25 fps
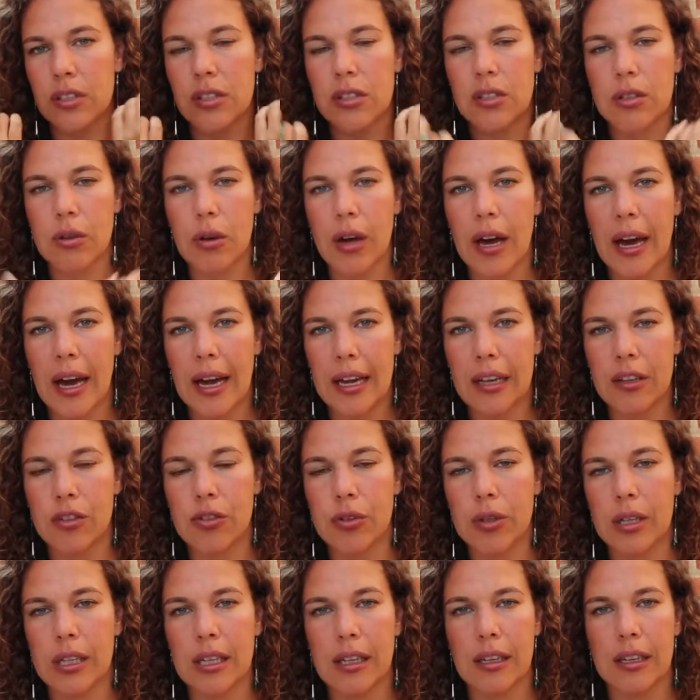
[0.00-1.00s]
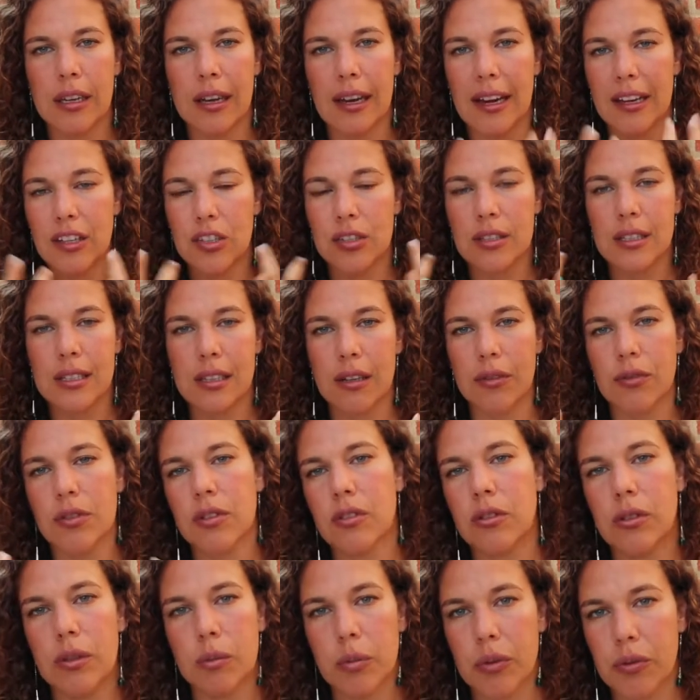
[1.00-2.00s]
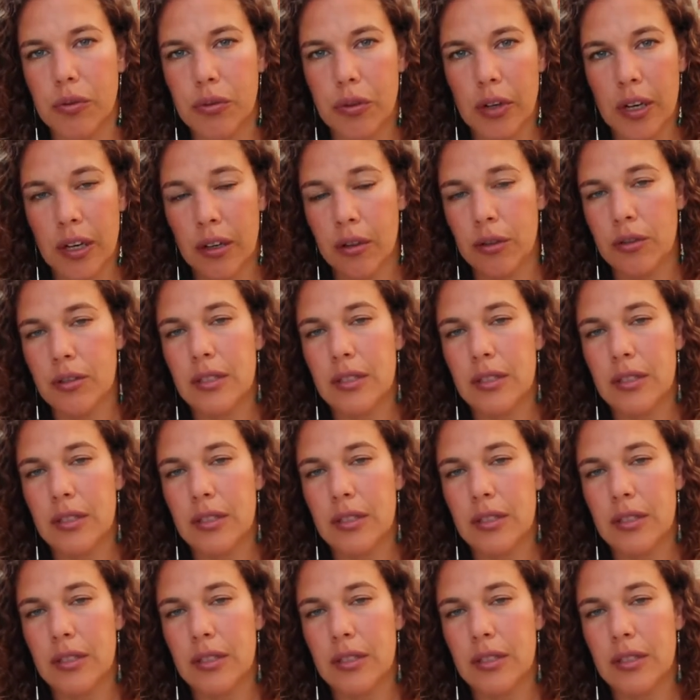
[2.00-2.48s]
so hydrated, and I just love to do it before I go to